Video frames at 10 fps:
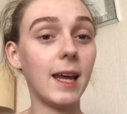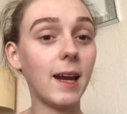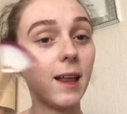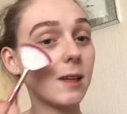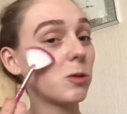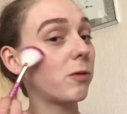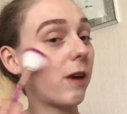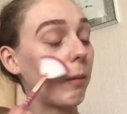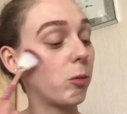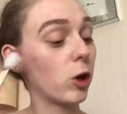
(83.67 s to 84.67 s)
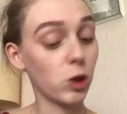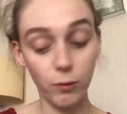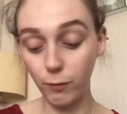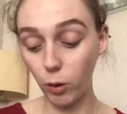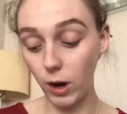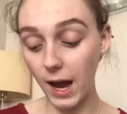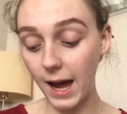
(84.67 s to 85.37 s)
then a little fan brush for